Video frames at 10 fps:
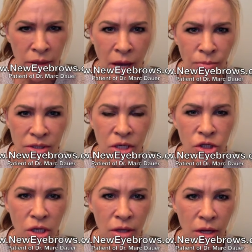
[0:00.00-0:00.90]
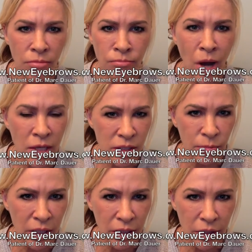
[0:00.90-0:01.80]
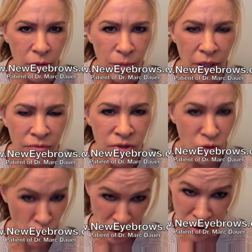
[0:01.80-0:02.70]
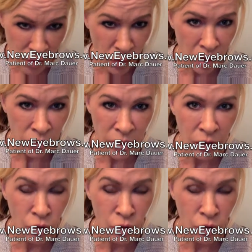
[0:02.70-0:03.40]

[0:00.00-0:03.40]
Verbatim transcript: in that position, and then possibly a little bit of soreness where the